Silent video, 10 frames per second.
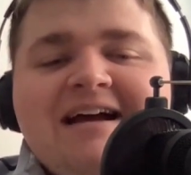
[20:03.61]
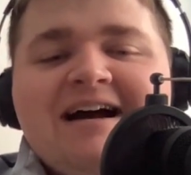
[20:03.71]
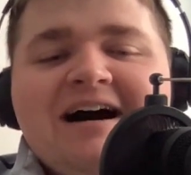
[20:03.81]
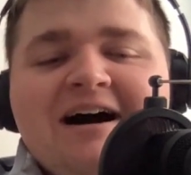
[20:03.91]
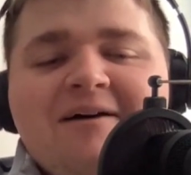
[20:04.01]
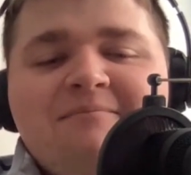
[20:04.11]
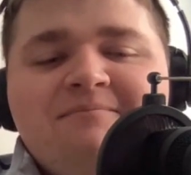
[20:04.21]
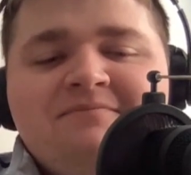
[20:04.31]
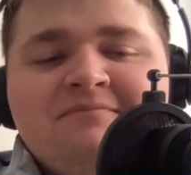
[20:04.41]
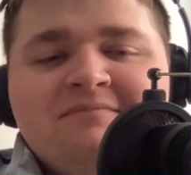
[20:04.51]

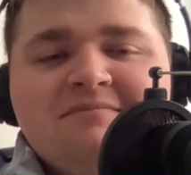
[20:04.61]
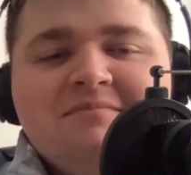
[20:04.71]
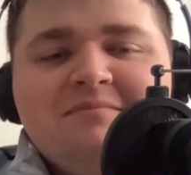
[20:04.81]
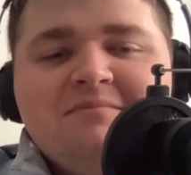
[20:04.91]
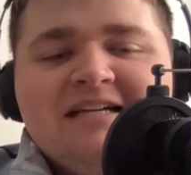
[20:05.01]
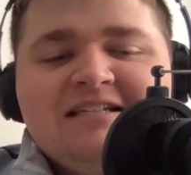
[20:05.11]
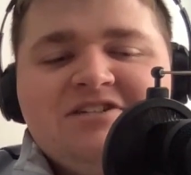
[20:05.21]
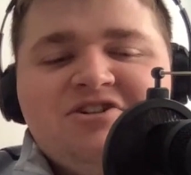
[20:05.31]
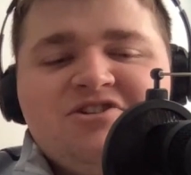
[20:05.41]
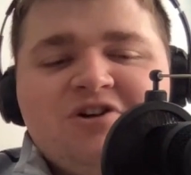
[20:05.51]

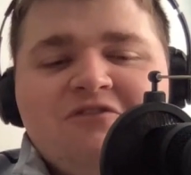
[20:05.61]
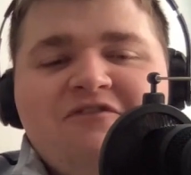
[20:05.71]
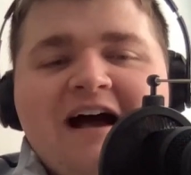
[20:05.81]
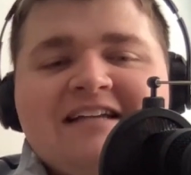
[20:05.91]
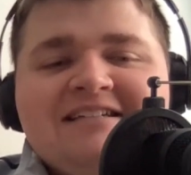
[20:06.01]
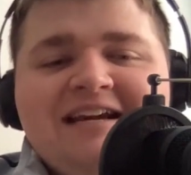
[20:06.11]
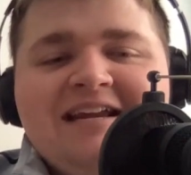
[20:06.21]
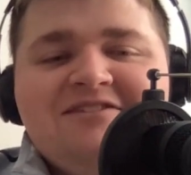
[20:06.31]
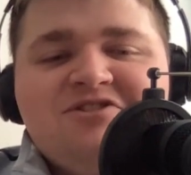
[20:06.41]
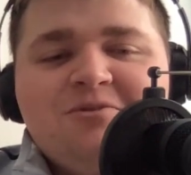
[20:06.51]
because it's just so
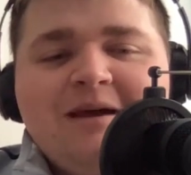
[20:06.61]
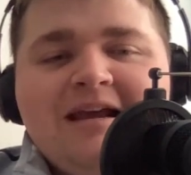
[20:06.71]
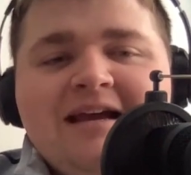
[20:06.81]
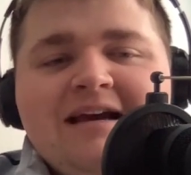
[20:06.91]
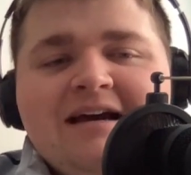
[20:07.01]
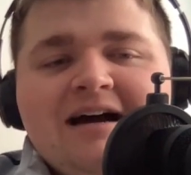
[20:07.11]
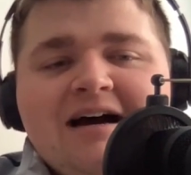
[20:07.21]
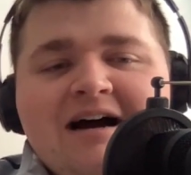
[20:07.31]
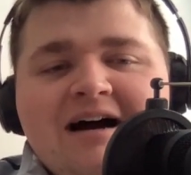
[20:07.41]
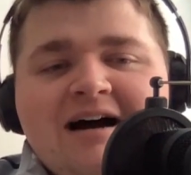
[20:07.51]
fascinating to me
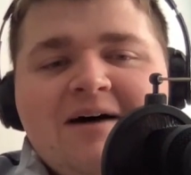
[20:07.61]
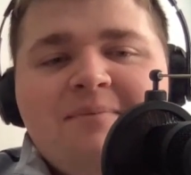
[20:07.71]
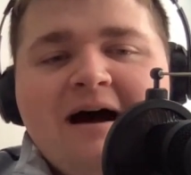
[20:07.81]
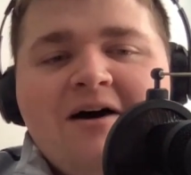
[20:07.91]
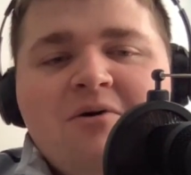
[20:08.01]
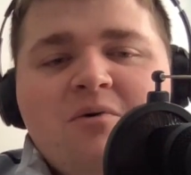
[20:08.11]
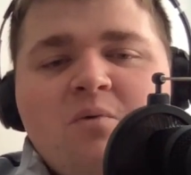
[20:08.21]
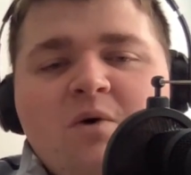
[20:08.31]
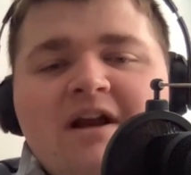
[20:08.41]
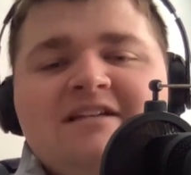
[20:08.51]
about
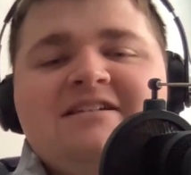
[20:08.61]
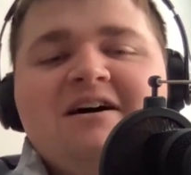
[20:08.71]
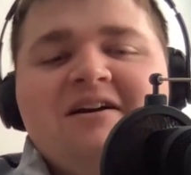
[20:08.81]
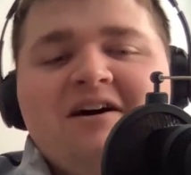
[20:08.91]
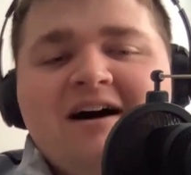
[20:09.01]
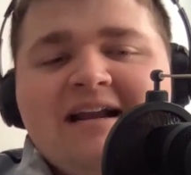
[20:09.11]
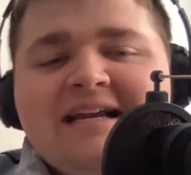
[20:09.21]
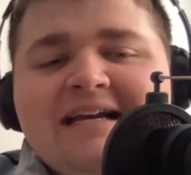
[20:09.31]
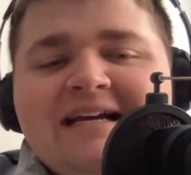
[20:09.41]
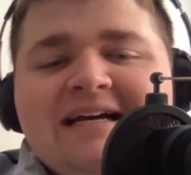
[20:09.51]
what has gone
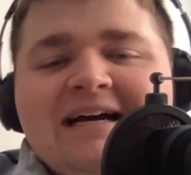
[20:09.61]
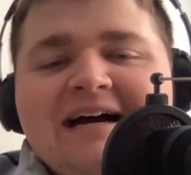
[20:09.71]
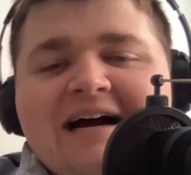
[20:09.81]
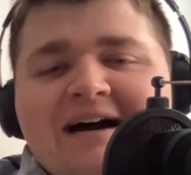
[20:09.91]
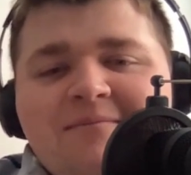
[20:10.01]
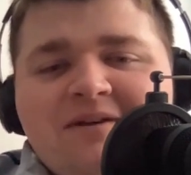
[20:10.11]
on.